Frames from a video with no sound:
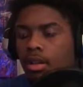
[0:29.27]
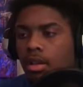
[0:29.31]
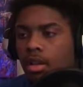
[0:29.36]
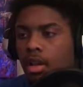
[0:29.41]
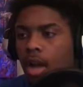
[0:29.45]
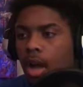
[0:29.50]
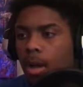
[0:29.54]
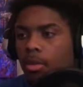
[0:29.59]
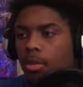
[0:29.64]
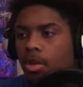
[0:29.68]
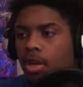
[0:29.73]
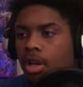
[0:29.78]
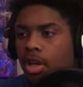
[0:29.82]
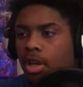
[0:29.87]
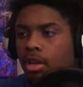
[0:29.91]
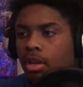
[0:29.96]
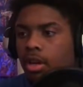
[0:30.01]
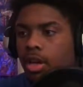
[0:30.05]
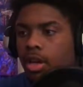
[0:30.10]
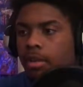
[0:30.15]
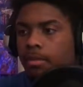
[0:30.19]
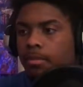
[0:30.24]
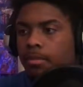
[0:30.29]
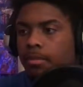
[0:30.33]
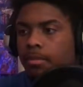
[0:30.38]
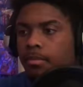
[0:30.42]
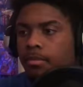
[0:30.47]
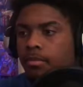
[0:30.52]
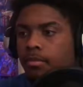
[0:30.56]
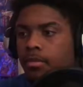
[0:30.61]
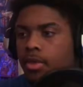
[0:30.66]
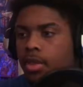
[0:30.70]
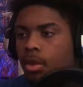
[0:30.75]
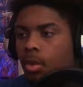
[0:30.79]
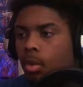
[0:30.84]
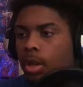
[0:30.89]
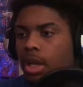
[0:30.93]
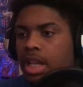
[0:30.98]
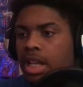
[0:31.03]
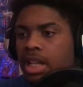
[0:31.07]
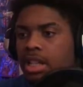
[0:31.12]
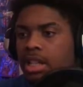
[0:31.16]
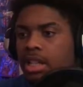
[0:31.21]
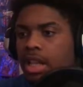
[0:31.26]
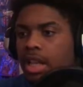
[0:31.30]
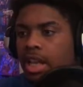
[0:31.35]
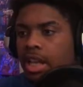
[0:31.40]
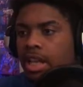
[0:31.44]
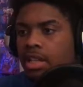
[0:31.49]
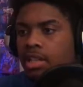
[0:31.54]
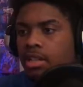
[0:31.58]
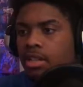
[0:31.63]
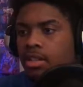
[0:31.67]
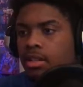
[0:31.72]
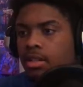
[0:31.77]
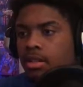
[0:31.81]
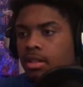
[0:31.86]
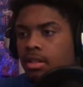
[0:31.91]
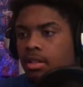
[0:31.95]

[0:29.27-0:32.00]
I'm going in the crib. What is this?